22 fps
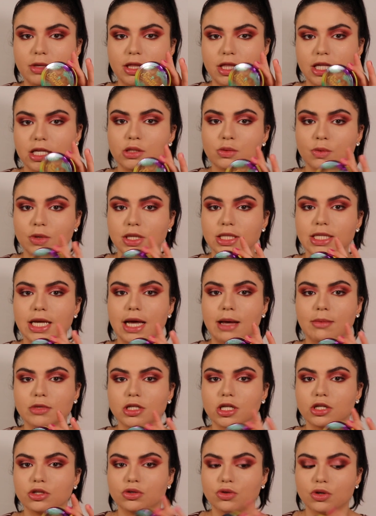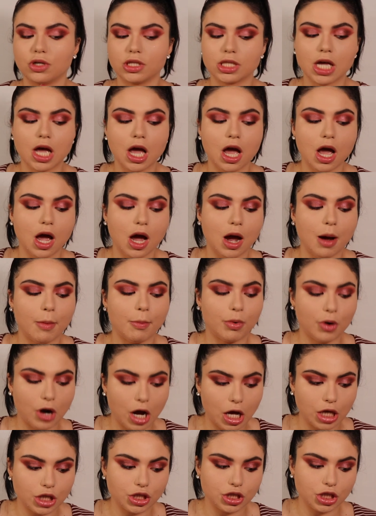but this was Amazon Choice
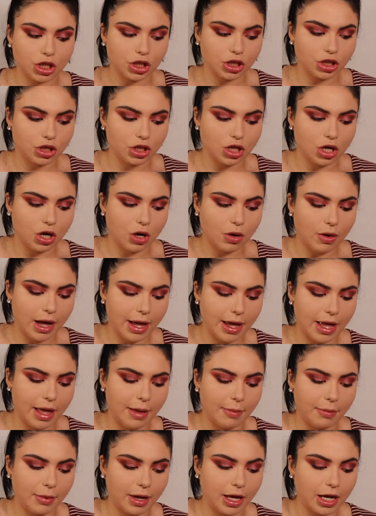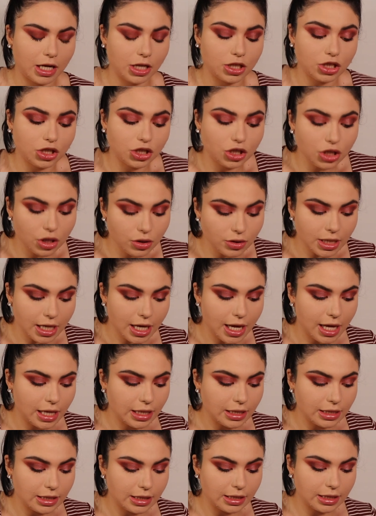bronzer, so I am gonna just use it
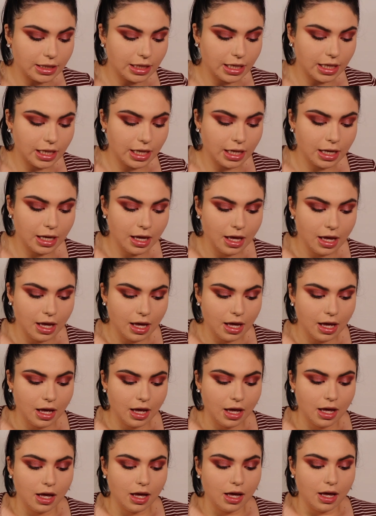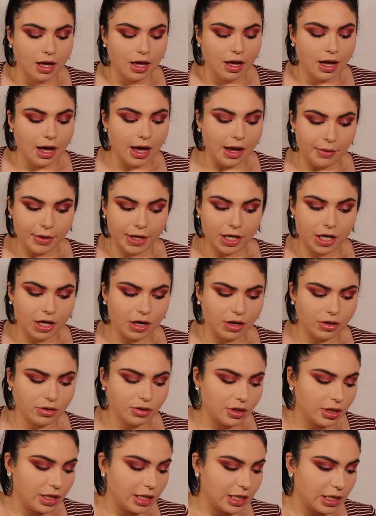and see how it
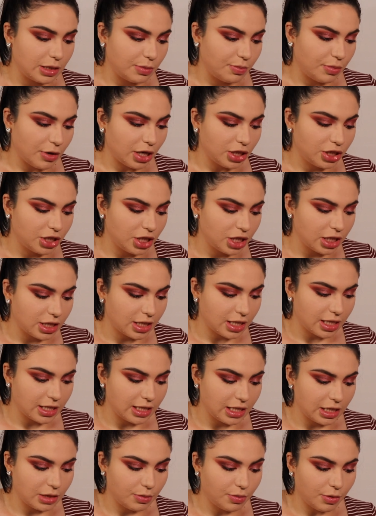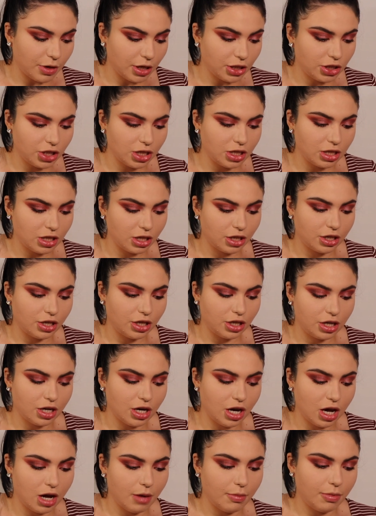goes with these brushes, because these brushes are
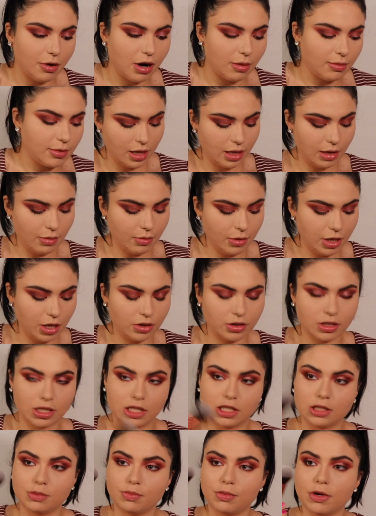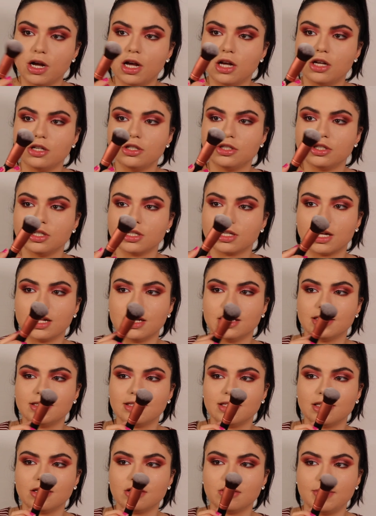not promising. I'm gonna use this brush. Again,
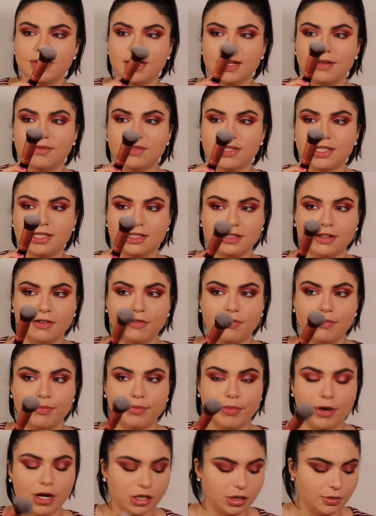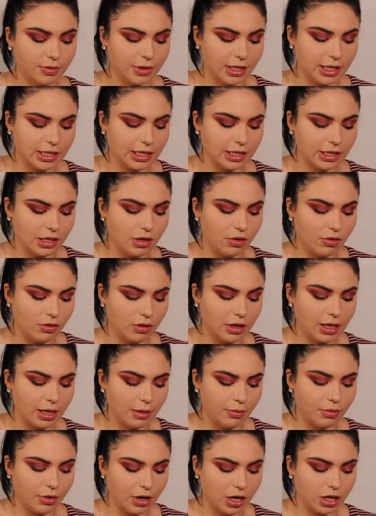it's a little bit of a stiff brush, but this is the
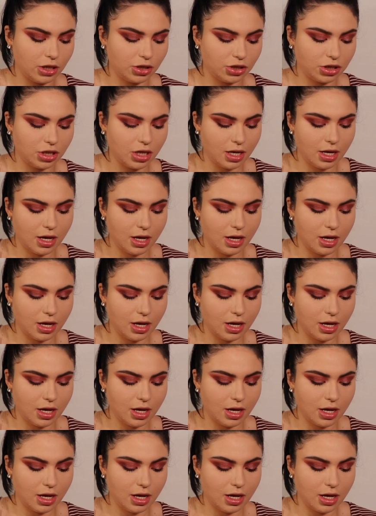only brush